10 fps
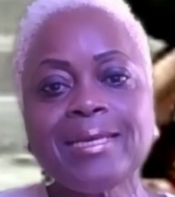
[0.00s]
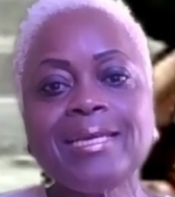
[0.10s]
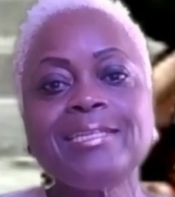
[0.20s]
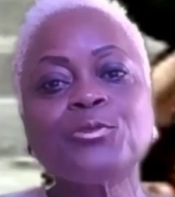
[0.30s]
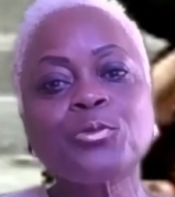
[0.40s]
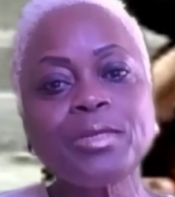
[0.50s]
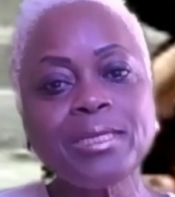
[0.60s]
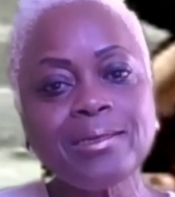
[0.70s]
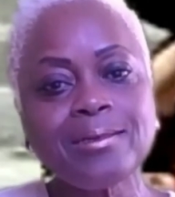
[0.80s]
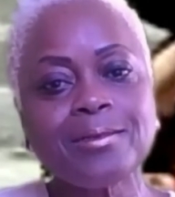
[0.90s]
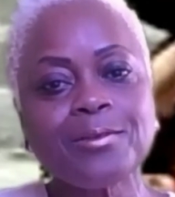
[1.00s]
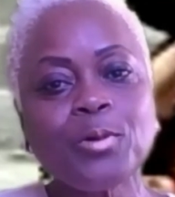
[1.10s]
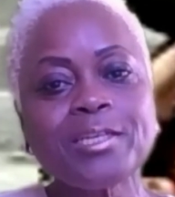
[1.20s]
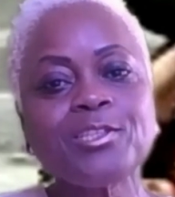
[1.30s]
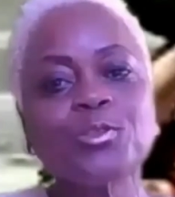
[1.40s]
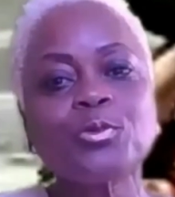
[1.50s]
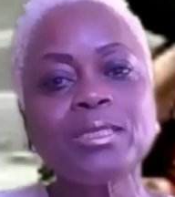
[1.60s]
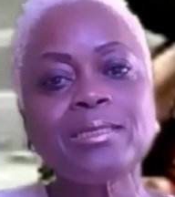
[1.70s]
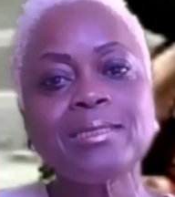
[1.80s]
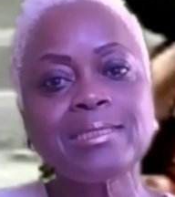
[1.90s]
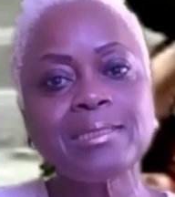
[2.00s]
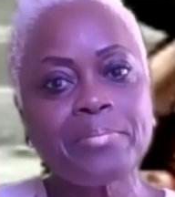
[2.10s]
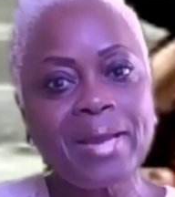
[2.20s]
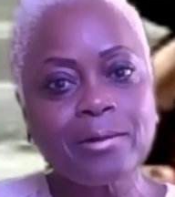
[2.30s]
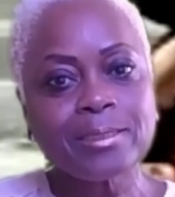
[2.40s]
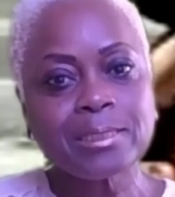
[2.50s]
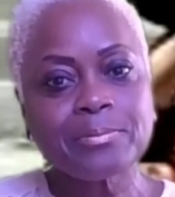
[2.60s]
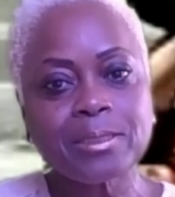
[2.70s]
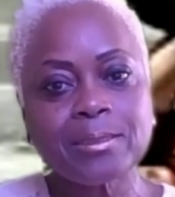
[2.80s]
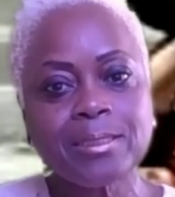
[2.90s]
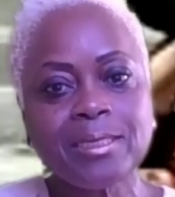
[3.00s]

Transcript: It is real. What is real is embarrassment.